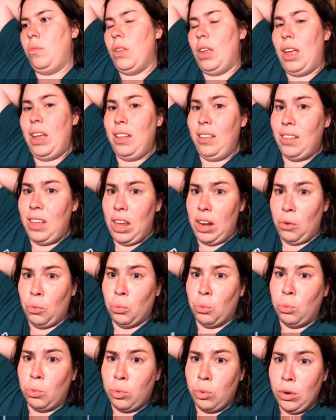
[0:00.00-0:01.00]
It's
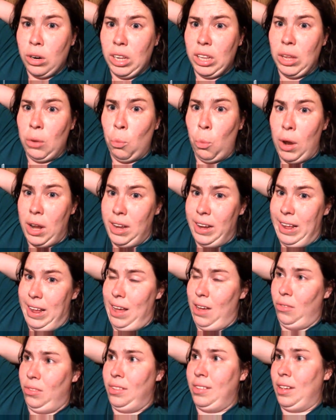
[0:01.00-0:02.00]
getting really windy
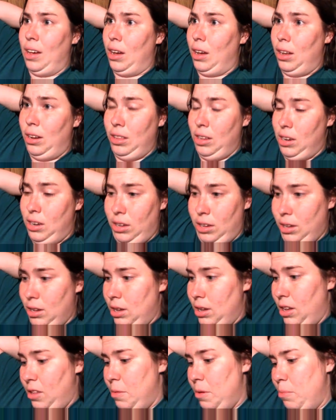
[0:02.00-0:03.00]
outside.
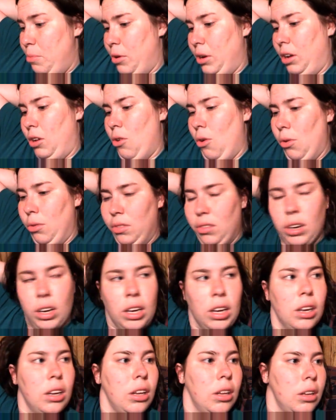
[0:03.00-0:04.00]
Like, it's been pretty cold
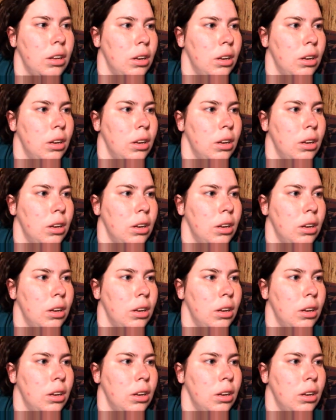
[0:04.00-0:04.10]
today.